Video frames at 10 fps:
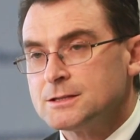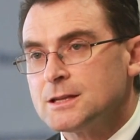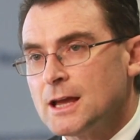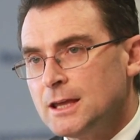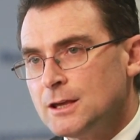
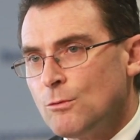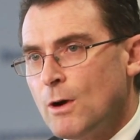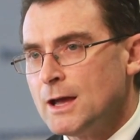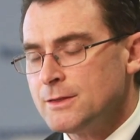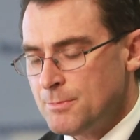Taking
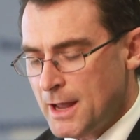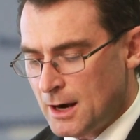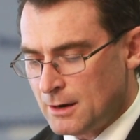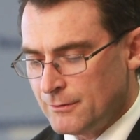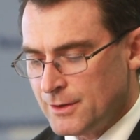away the
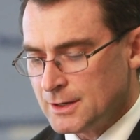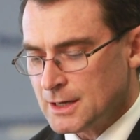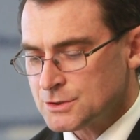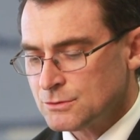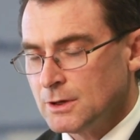power of the
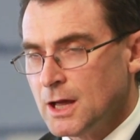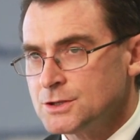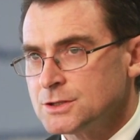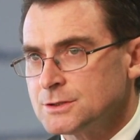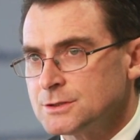Industrial
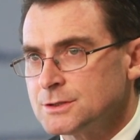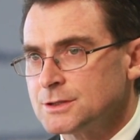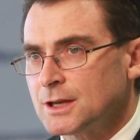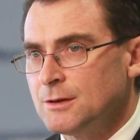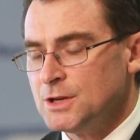
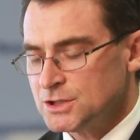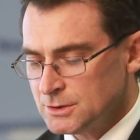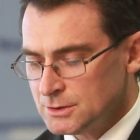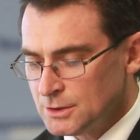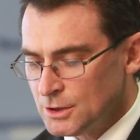Relations
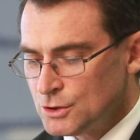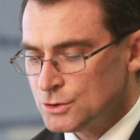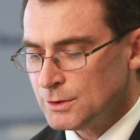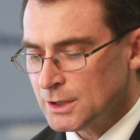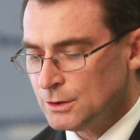Commission
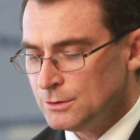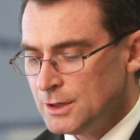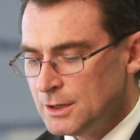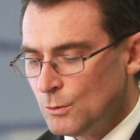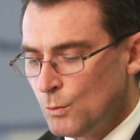to include
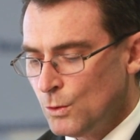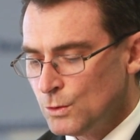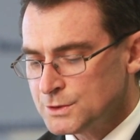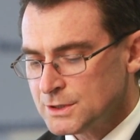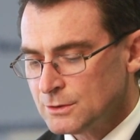in
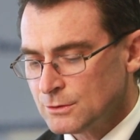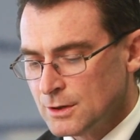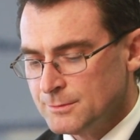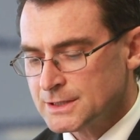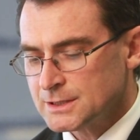awards and
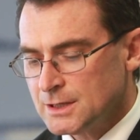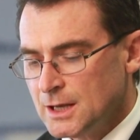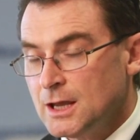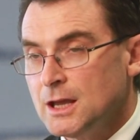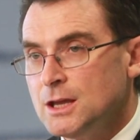agreements
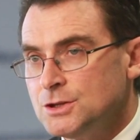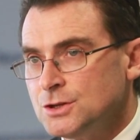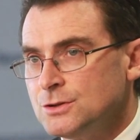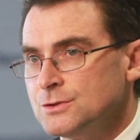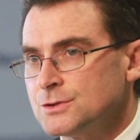
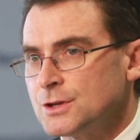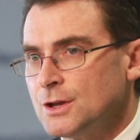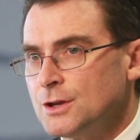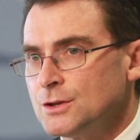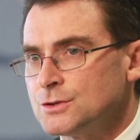issues
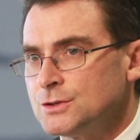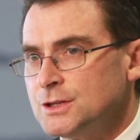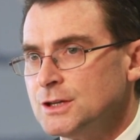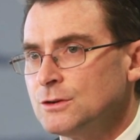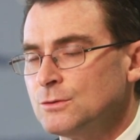to
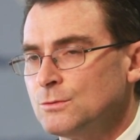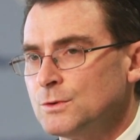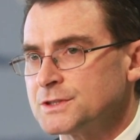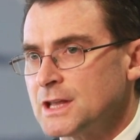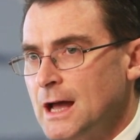deal
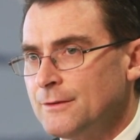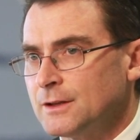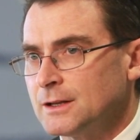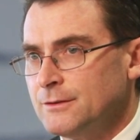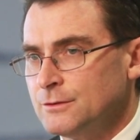with
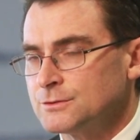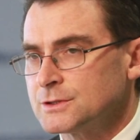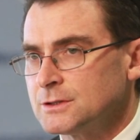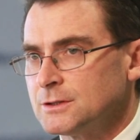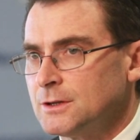staffing
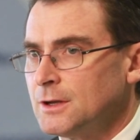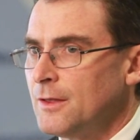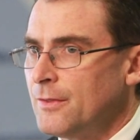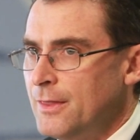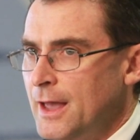levels.
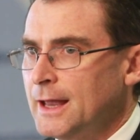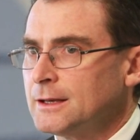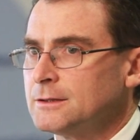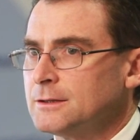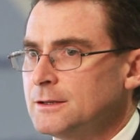
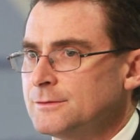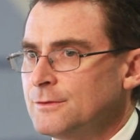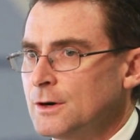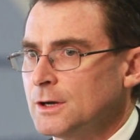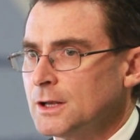That is
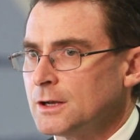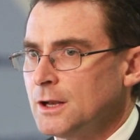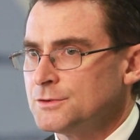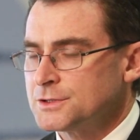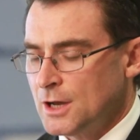very
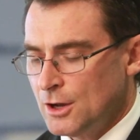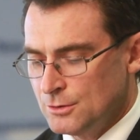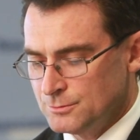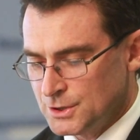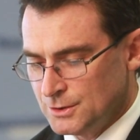close to
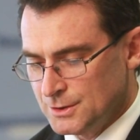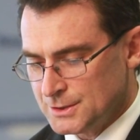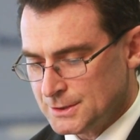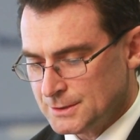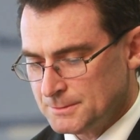home to
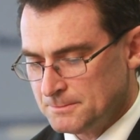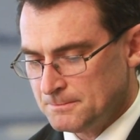nurses.